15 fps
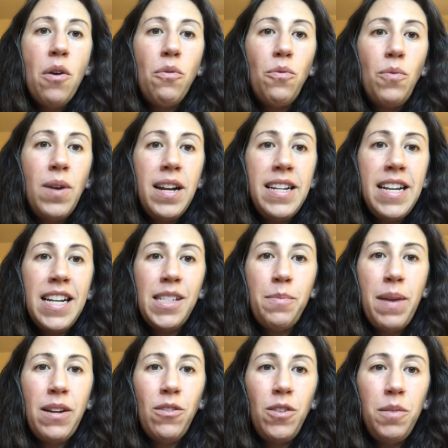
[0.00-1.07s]
One is
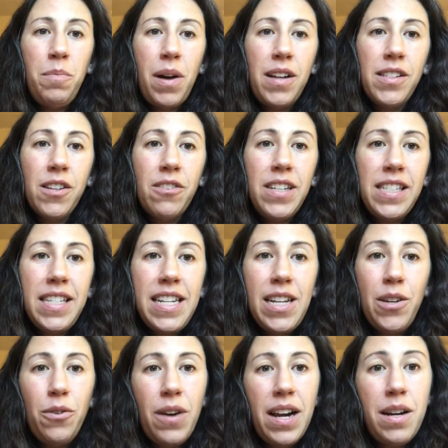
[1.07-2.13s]
my old boss, Christy,
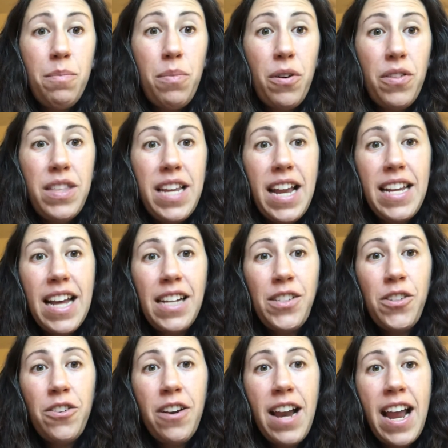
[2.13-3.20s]
who had a birthday
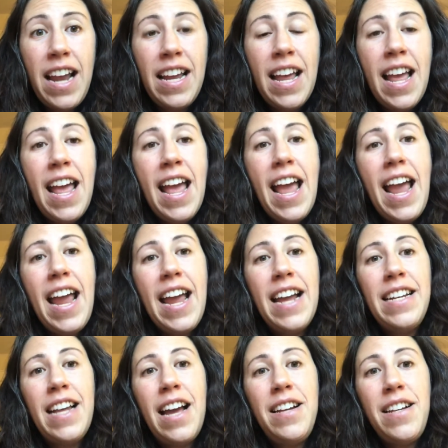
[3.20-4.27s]
yesterday,
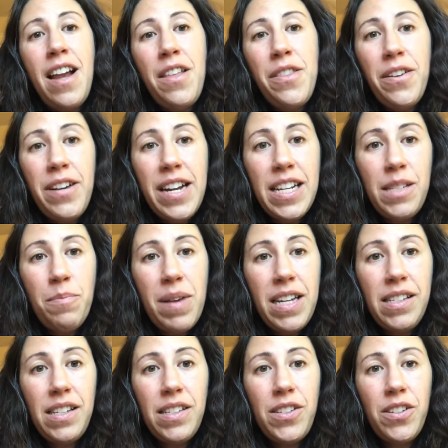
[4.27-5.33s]
and another is my
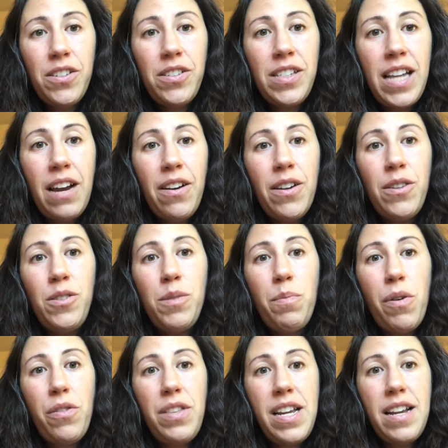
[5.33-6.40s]
sister, Sarah, whose
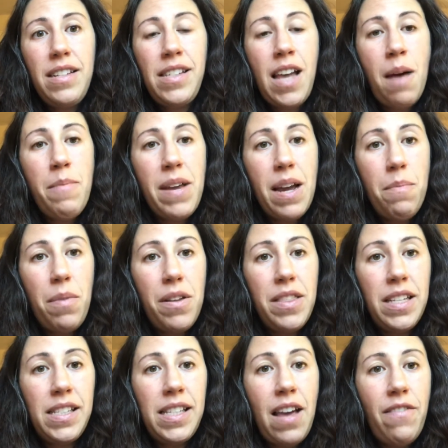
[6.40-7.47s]
birthday is coming up on
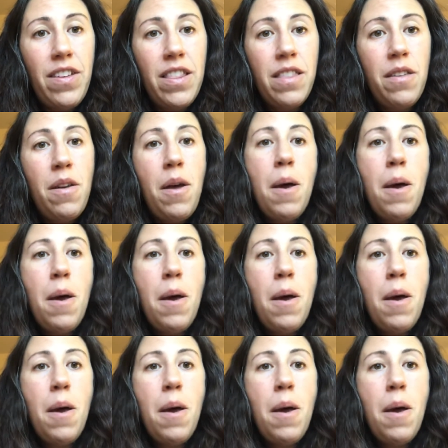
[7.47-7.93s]
the 7th.